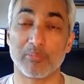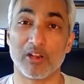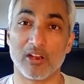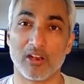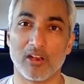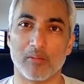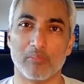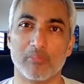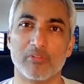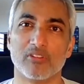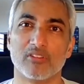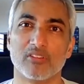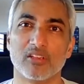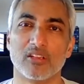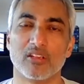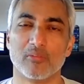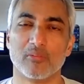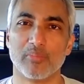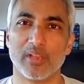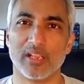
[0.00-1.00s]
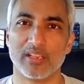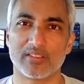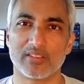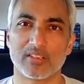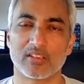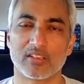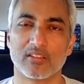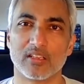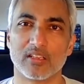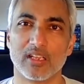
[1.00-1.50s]
pub,
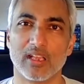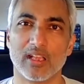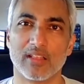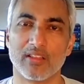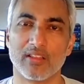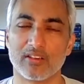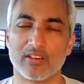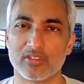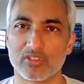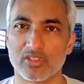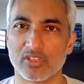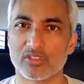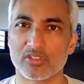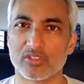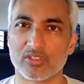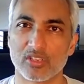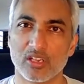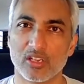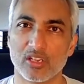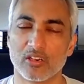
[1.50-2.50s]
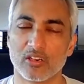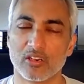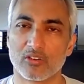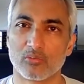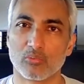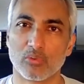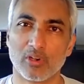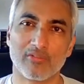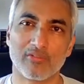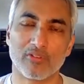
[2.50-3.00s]
basically, and there's this
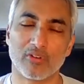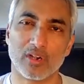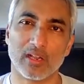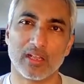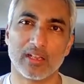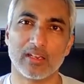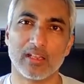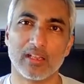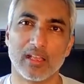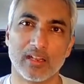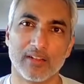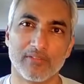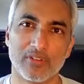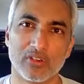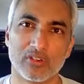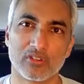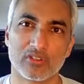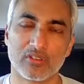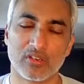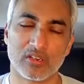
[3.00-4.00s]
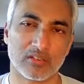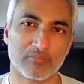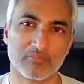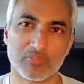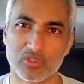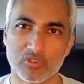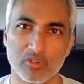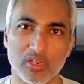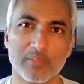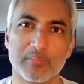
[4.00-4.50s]
river, and if you're a
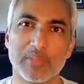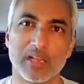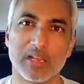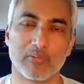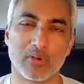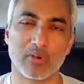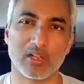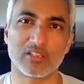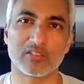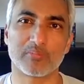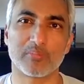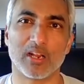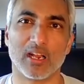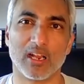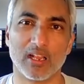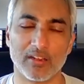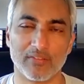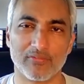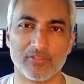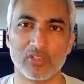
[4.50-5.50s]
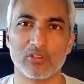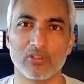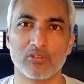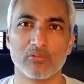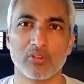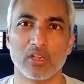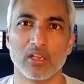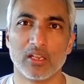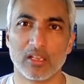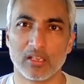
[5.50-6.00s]
stream that runs by, and if
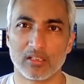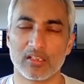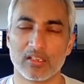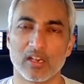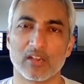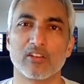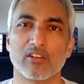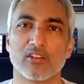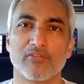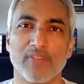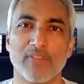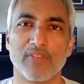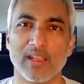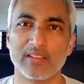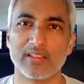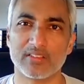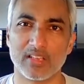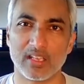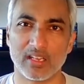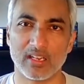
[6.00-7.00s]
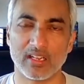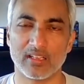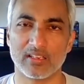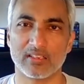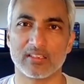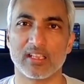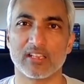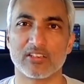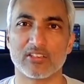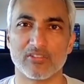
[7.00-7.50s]
you dunk your face in it
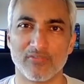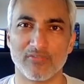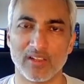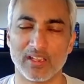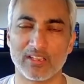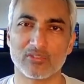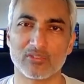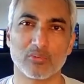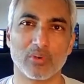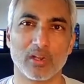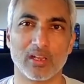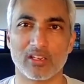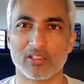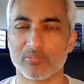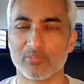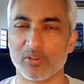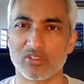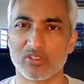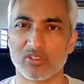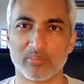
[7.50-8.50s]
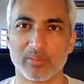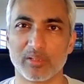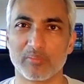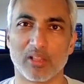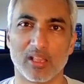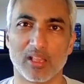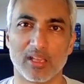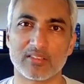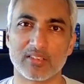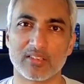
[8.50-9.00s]
and get your face wet, it's supposed to be
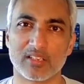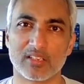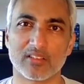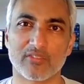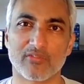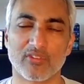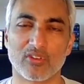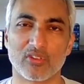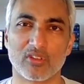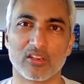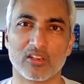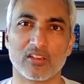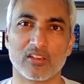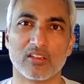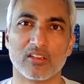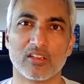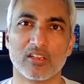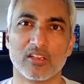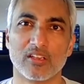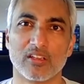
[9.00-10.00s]
blessings for the